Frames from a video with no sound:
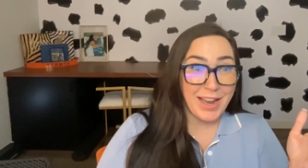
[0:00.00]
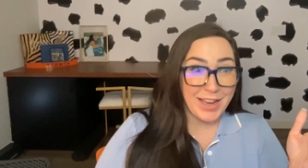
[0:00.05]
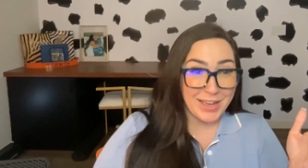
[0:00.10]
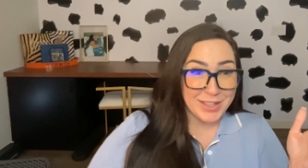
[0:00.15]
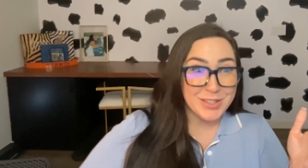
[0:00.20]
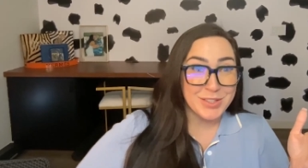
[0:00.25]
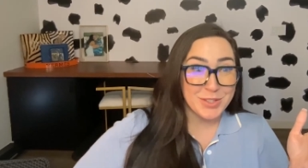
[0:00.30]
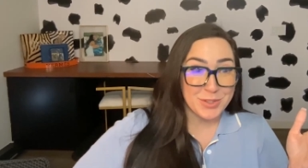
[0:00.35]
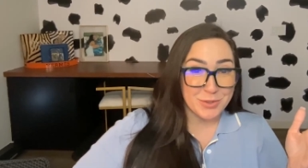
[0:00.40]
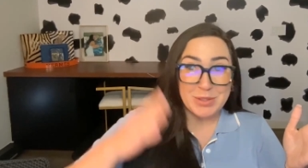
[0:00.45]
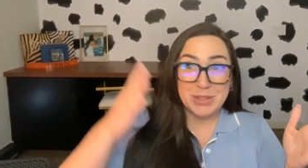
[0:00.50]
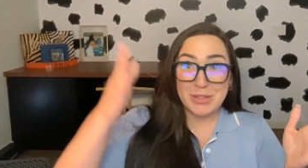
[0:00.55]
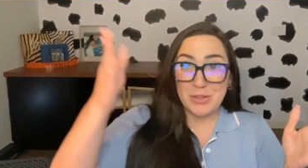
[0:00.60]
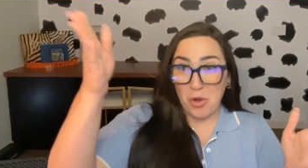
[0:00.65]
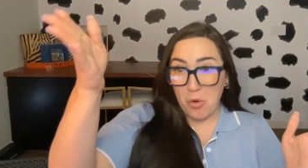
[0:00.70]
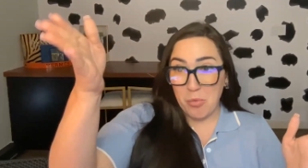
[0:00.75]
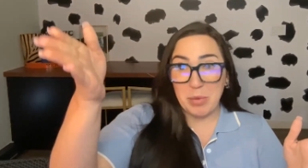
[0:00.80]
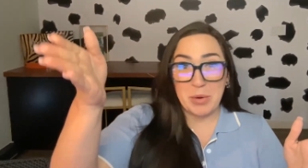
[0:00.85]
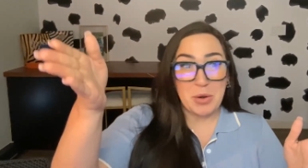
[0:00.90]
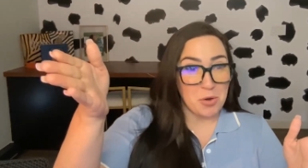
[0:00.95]
I can do is
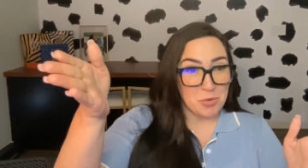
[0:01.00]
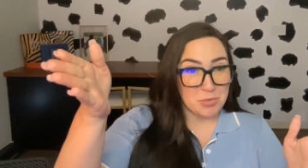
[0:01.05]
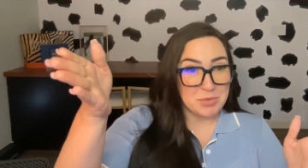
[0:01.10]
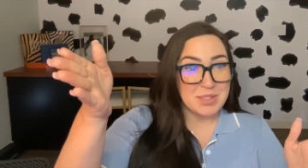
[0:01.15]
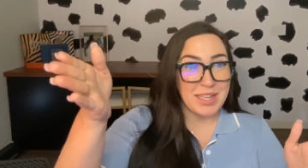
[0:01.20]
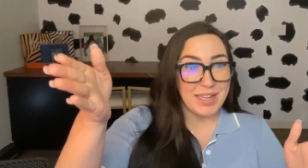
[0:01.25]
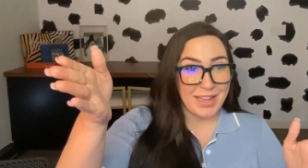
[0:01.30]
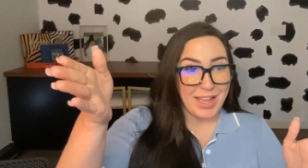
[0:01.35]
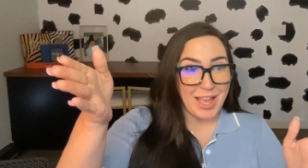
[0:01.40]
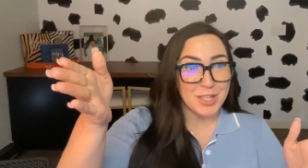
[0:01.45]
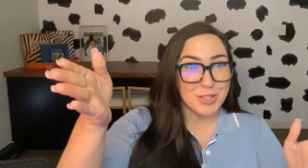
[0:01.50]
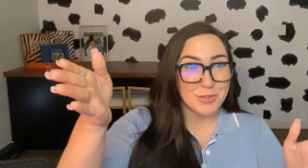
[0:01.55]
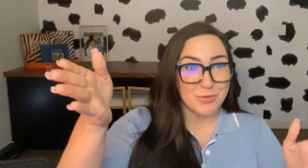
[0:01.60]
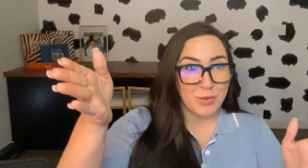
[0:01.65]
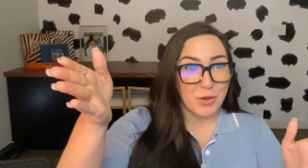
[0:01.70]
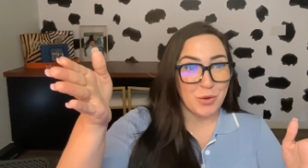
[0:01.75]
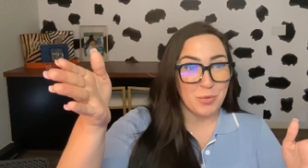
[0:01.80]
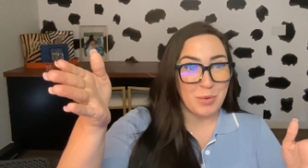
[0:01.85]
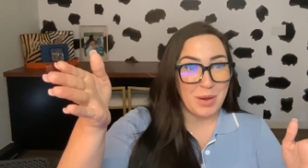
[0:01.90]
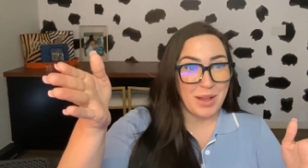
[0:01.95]
open homes that cash
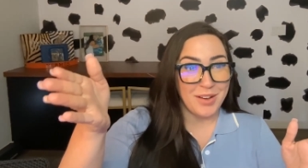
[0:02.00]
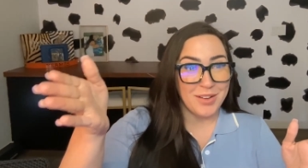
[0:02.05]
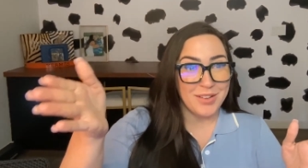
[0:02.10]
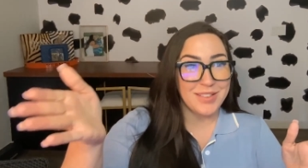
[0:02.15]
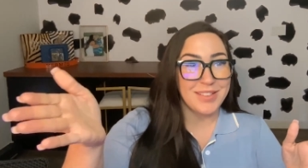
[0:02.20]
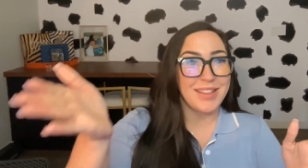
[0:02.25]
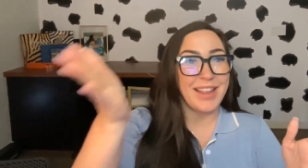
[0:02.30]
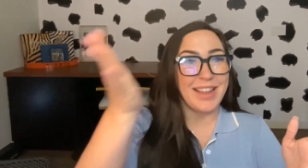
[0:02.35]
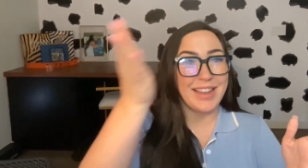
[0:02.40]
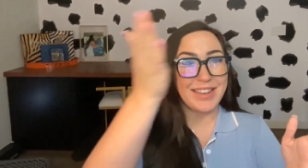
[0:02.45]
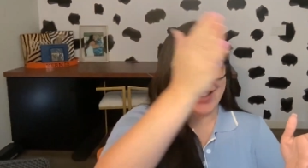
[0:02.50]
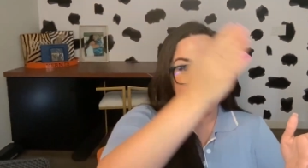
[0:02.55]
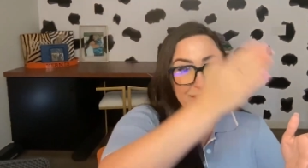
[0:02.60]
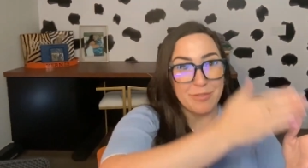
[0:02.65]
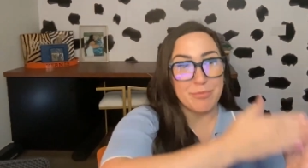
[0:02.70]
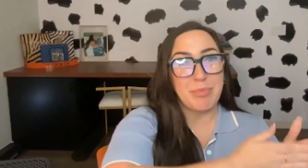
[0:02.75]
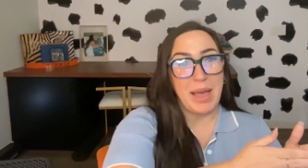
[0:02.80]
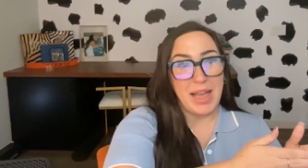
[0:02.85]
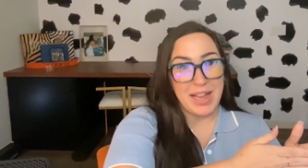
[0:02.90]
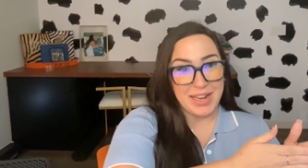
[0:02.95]
flow well and
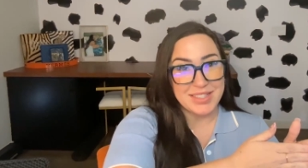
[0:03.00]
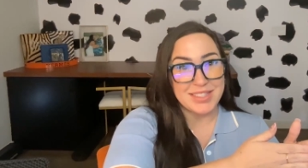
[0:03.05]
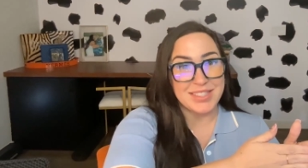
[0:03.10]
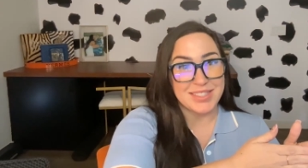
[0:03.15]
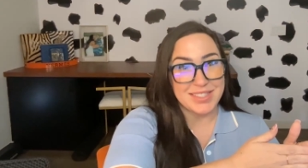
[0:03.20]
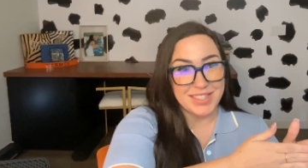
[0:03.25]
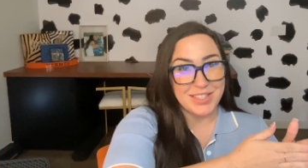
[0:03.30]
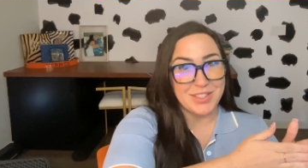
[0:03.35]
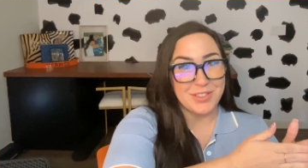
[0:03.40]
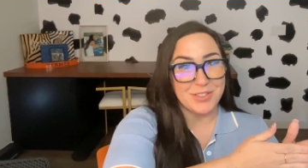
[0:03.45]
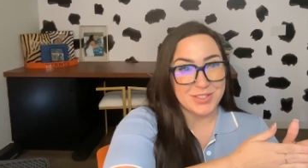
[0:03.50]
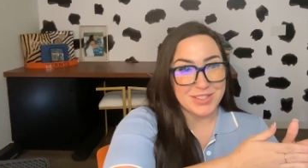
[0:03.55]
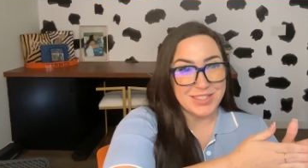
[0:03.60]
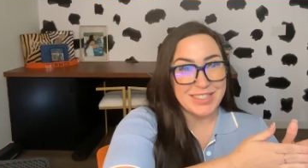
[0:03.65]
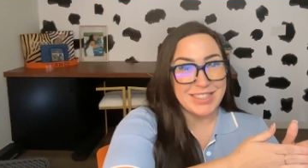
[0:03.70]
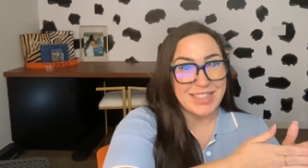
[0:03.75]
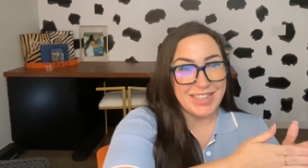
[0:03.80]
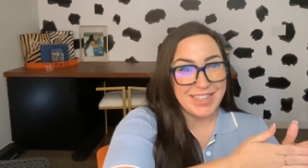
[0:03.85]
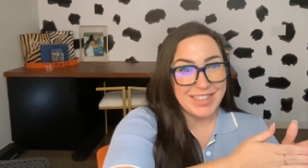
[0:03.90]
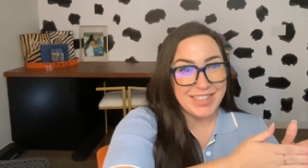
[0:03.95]
give back to seniors
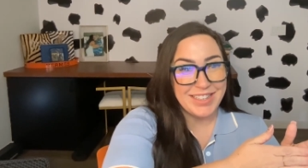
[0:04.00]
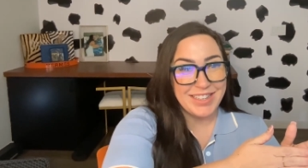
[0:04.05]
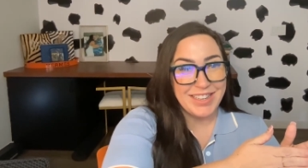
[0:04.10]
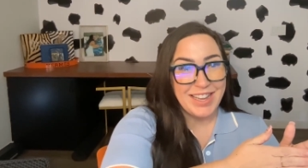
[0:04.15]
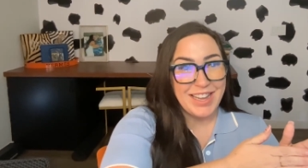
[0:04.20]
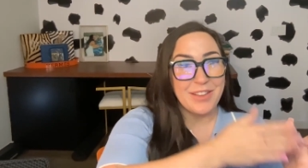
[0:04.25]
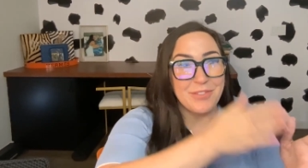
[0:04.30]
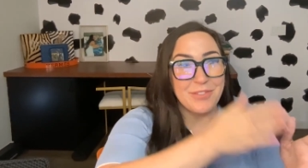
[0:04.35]
in need.